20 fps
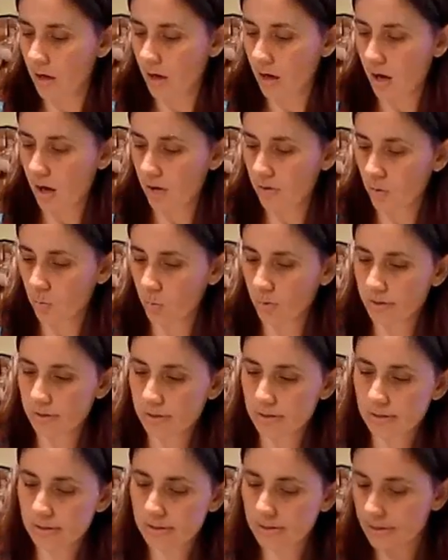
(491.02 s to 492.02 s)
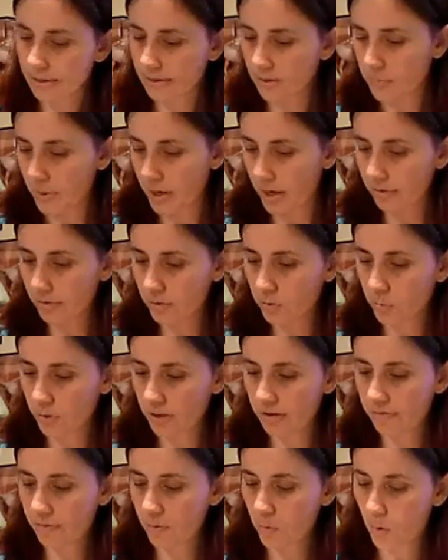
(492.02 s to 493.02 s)
other ones expire the
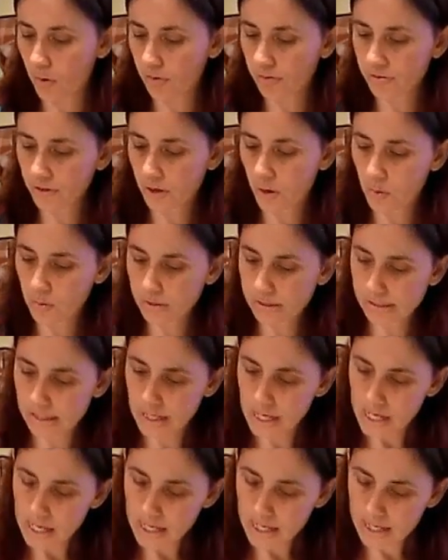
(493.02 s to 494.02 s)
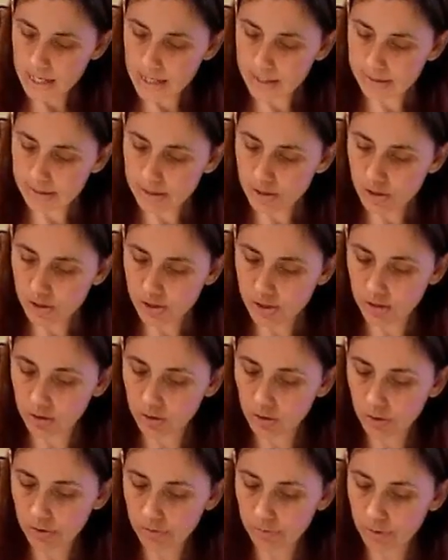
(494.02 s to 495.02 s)
24th. So it's easy just to
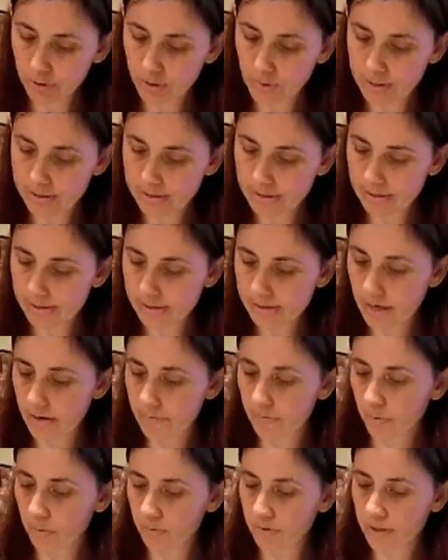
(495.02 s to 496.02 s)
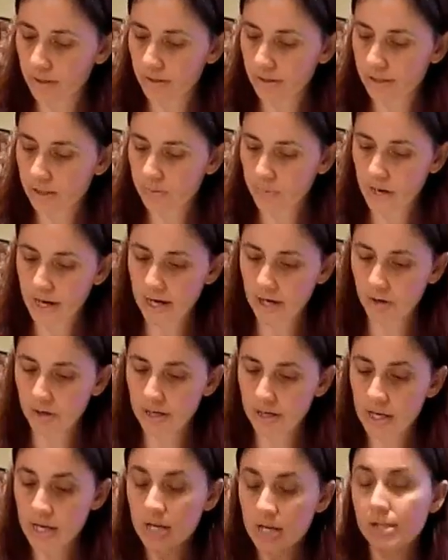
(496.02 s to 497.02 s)
look through. I see several that are
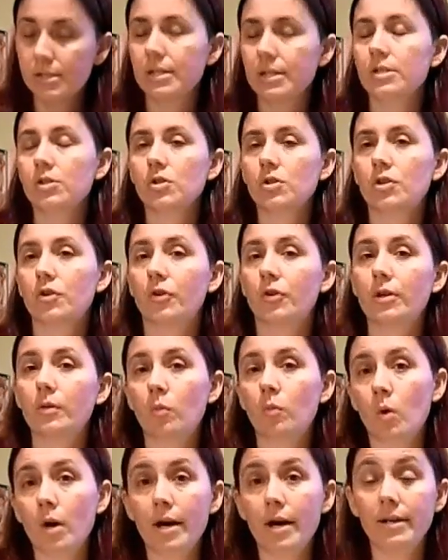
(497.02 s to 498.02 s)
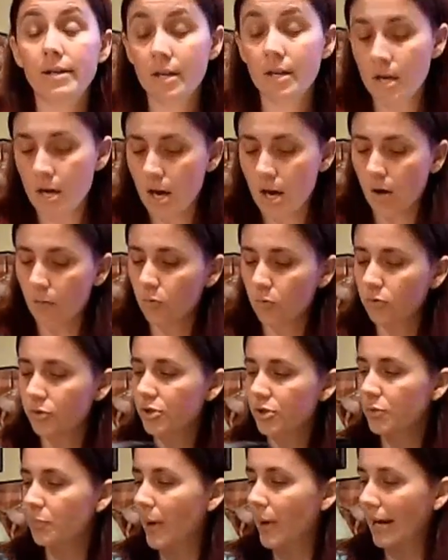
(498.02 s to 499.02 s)
expiring 10/31
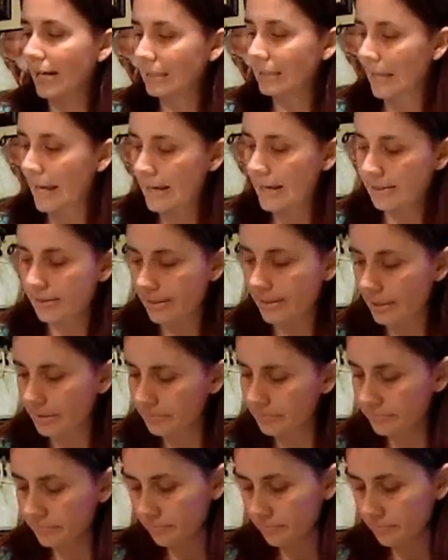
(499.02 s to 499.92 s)
just by glancing.